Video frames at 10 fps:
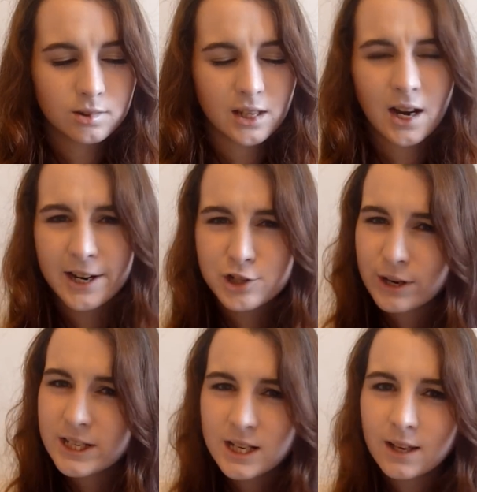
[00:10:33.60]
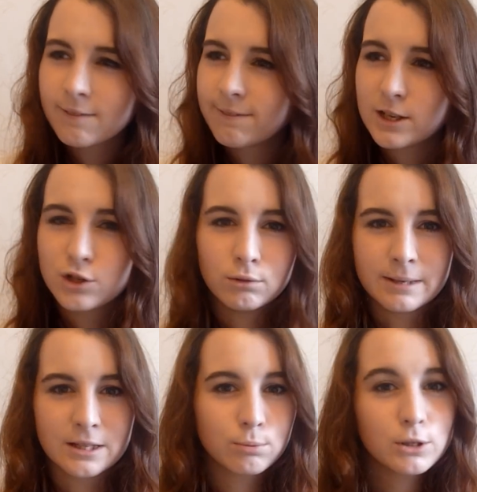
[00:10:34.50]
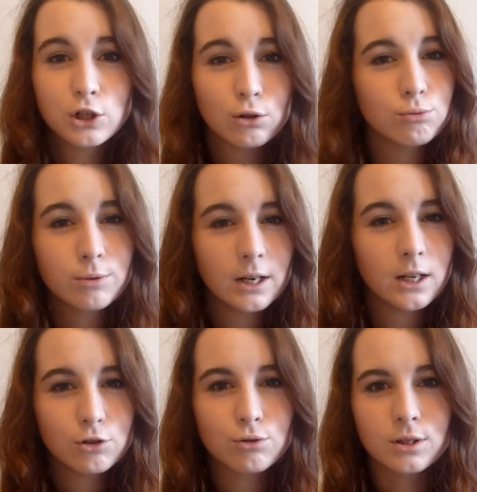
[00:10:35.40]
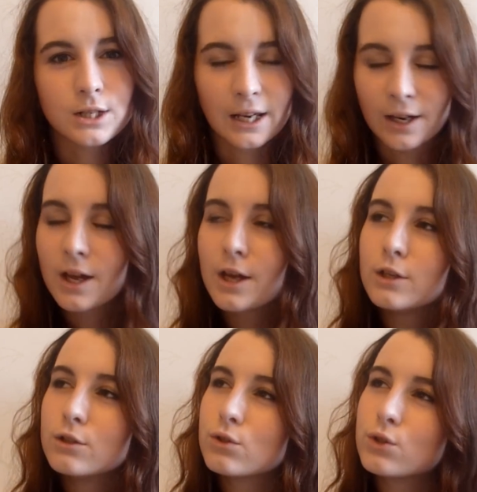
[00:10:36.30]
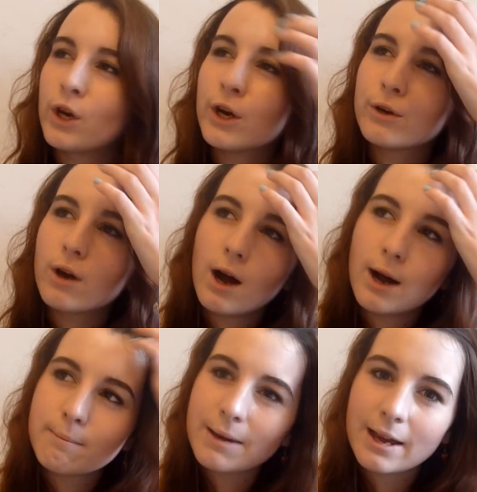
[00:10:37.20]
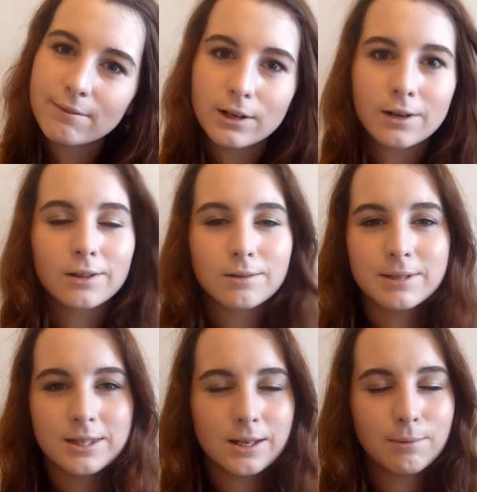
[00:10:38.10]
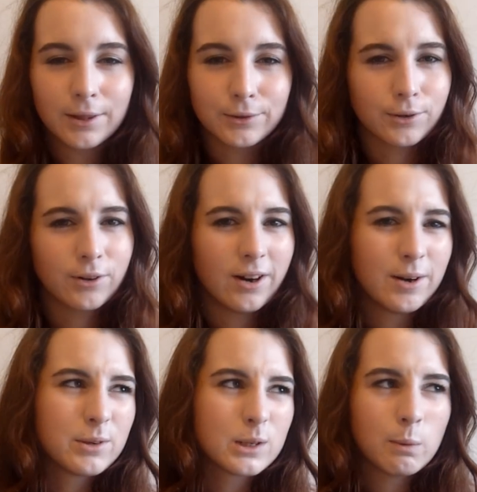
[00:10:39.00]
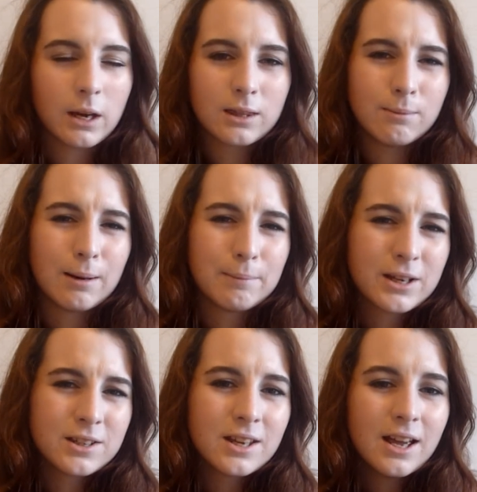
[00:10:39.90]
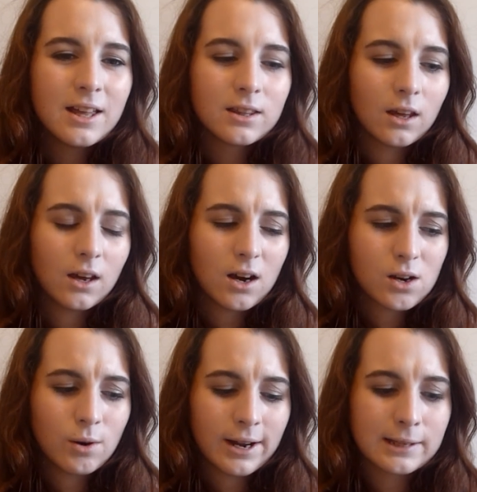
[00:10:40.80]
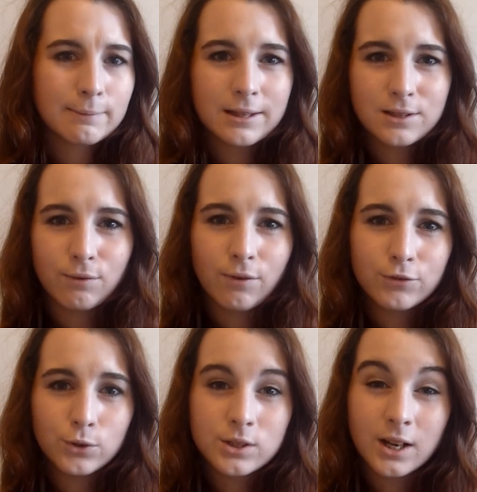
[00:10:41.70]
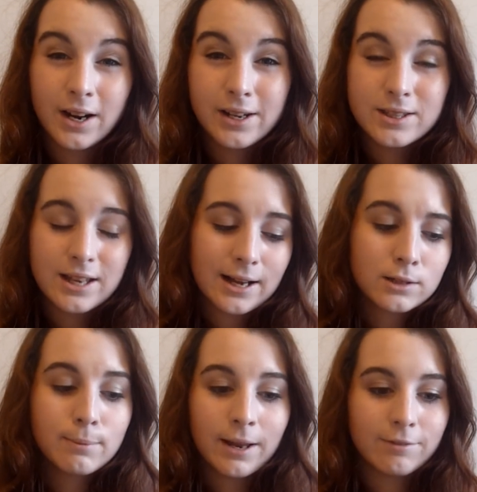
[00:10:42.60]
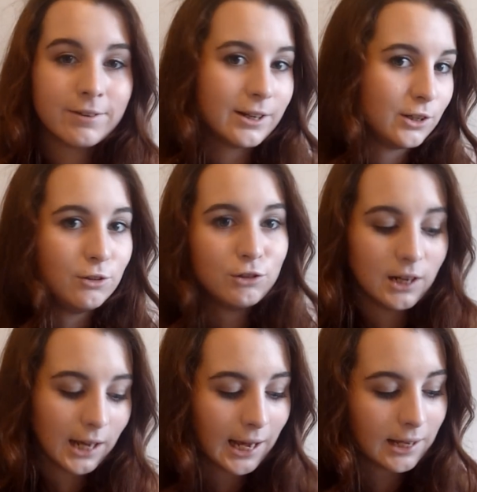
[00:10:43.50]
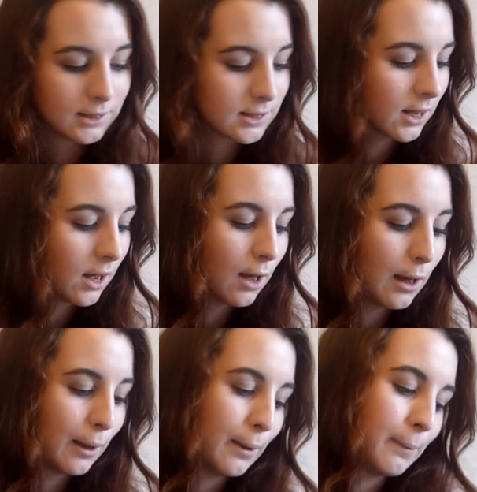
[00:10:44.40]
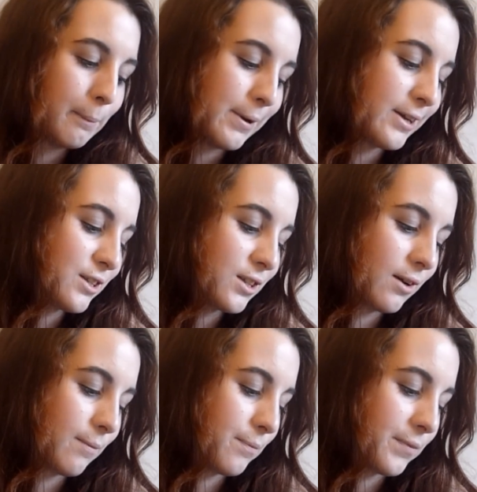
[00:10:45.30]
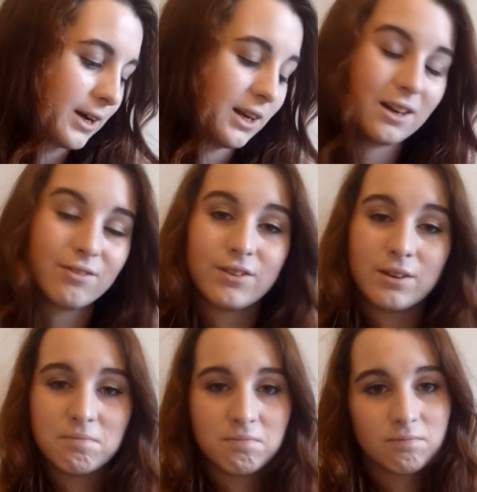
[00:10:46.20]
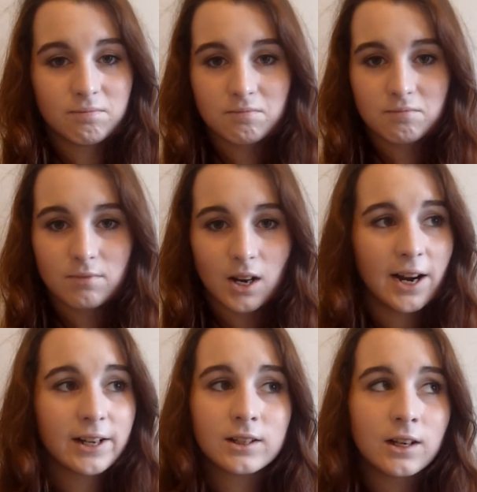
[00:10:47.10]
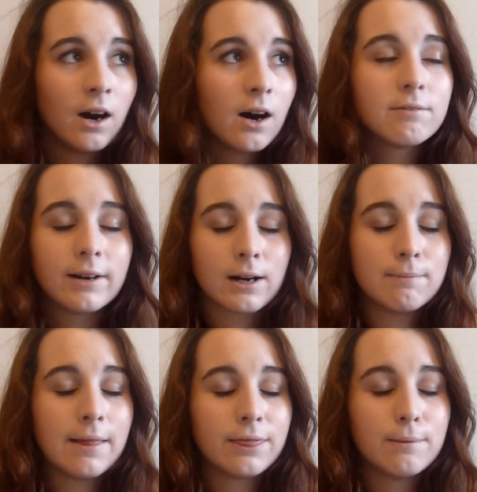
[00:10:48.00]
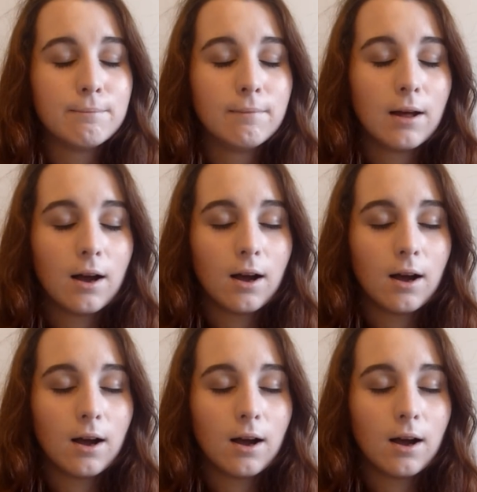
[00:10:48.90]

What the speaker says: hydrating facial mist, which looks really interesting. So I may have a look at them and see whether or not I want to pick them up, because they are quite expensive for full size, as Benefit usually is. But I love them. I can't recommend them